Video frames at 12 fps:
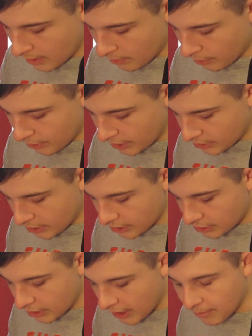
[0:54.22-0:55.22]
when they say
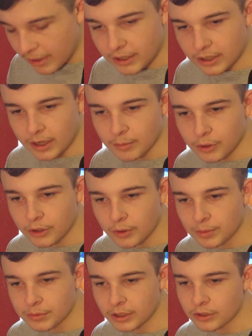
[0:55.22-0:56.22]
standby time on their
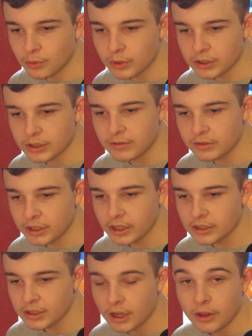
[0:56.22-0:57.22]
website, 27
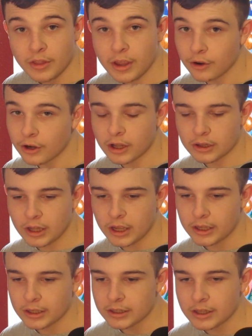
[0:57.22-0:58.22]
days, they are not
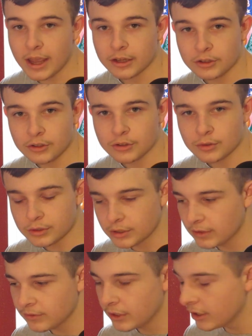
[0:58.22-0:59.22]
lying. It's actually
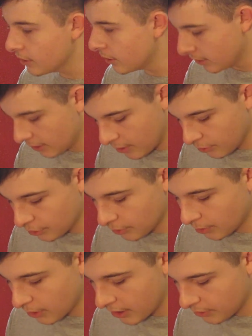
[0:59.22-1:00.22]
27 days. Like, I was
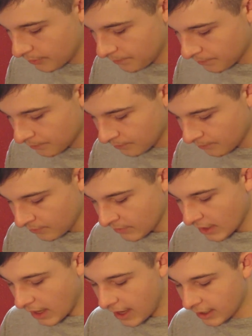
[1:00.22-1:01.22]
surprised.
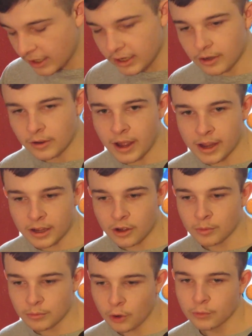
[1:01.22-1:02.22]
I got
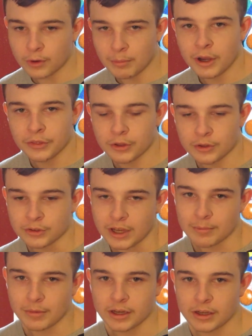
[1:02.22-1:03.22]
over a month of
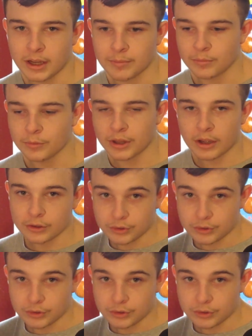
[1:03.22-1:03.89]
standby time without